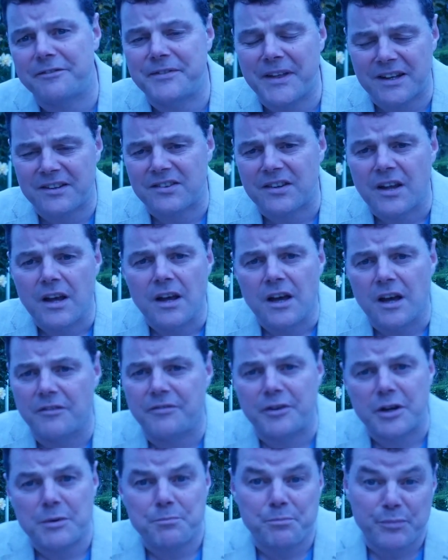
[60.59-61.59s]
That's a
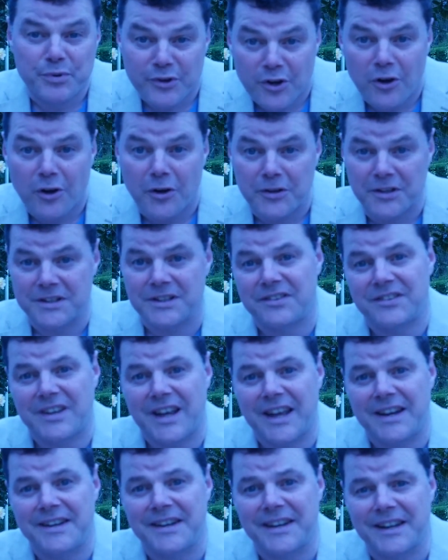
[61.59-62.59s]
very broad
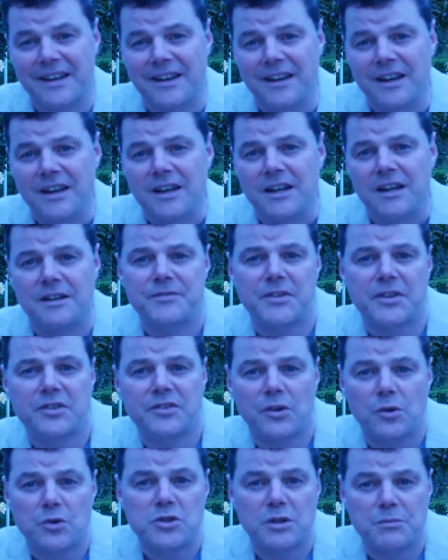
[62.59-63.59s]
understanding of the
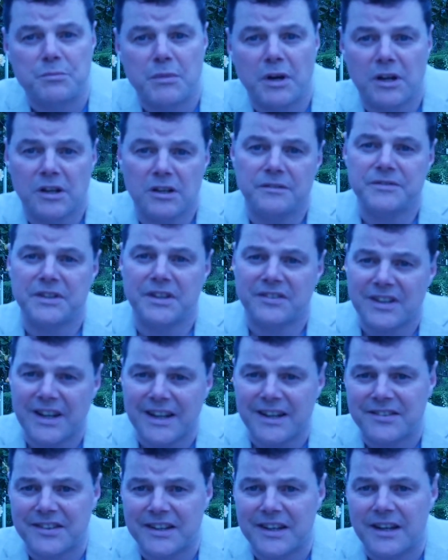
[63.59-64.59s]
social model of
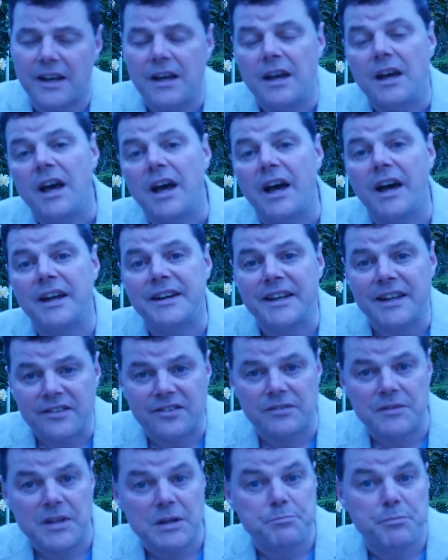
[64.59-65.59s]
dyslexia. And
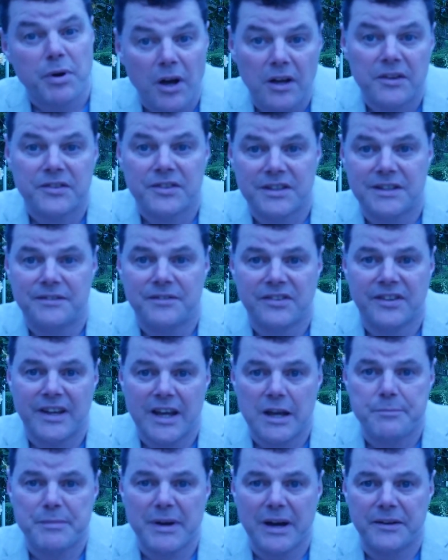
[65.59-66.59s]
here's something positive to
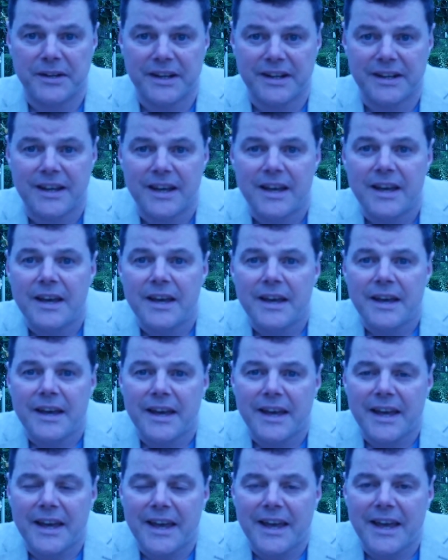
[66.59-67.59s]
say about it.
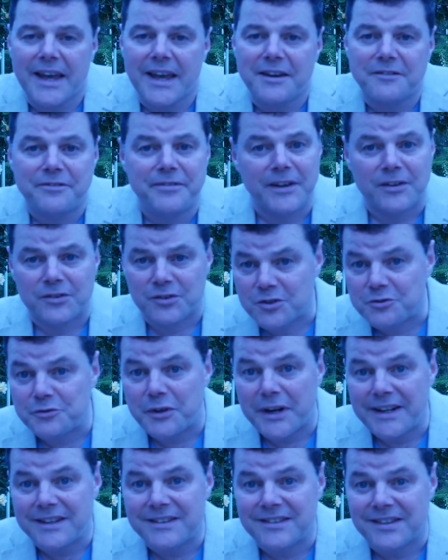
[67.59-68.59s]
It feels
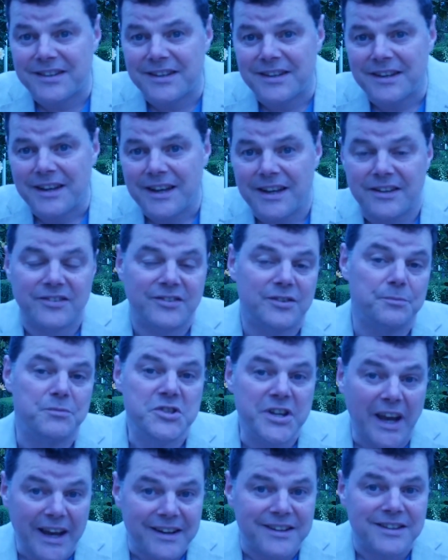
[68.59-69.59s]
great.
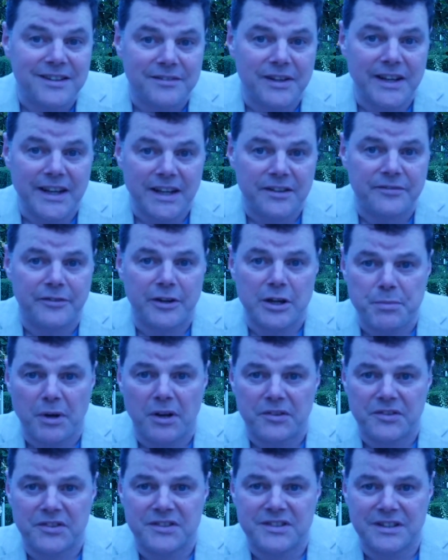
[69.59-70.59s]
Subjectively, it's very
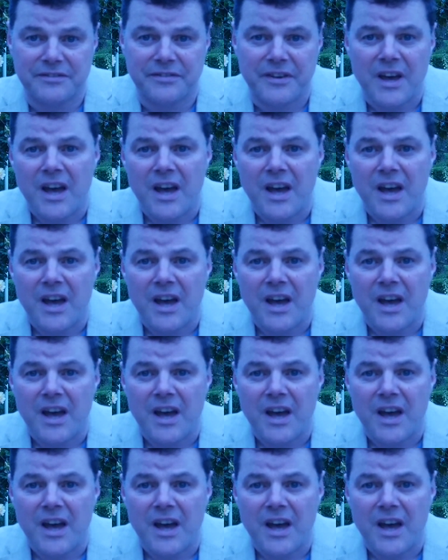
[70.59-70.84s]
positive.